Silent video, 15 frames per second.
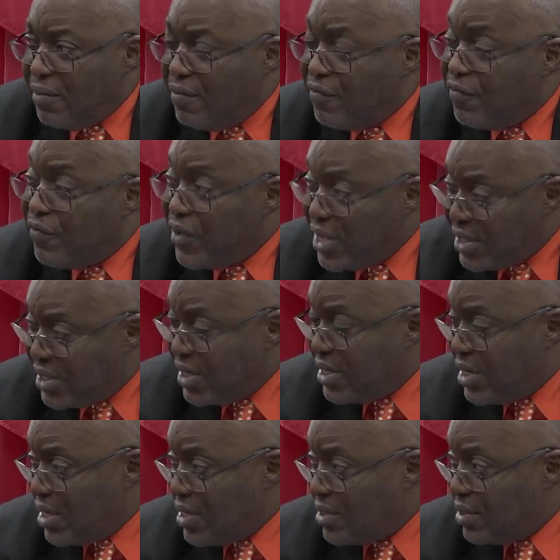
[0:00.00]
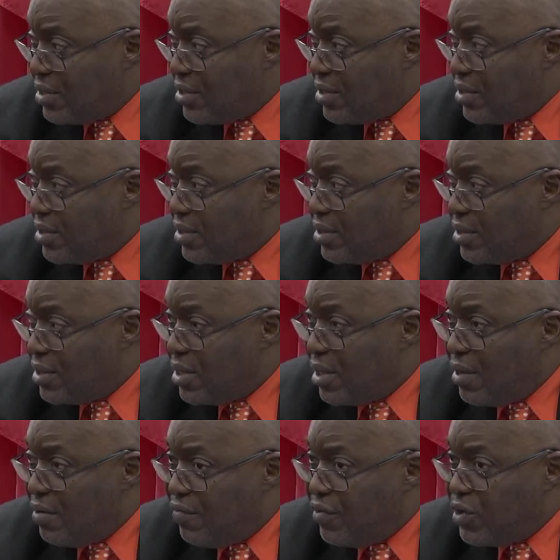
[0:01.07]
visitors
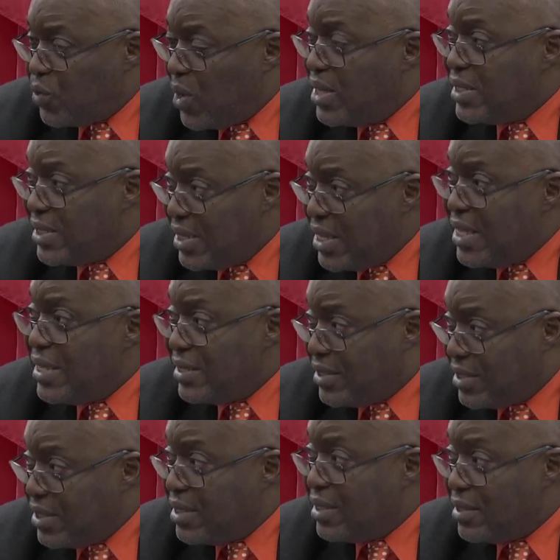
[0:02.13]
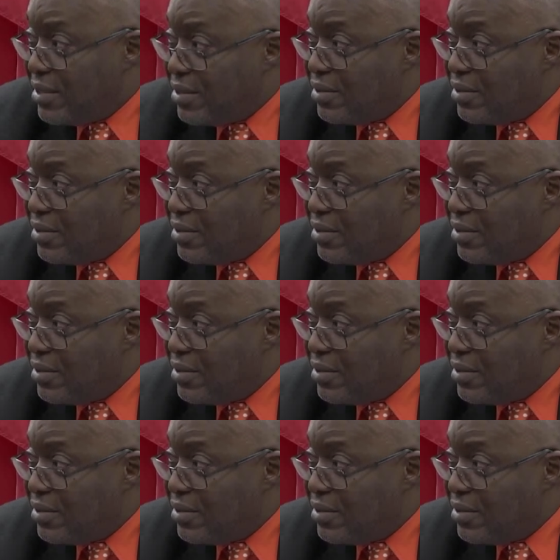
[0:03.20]
for 2018.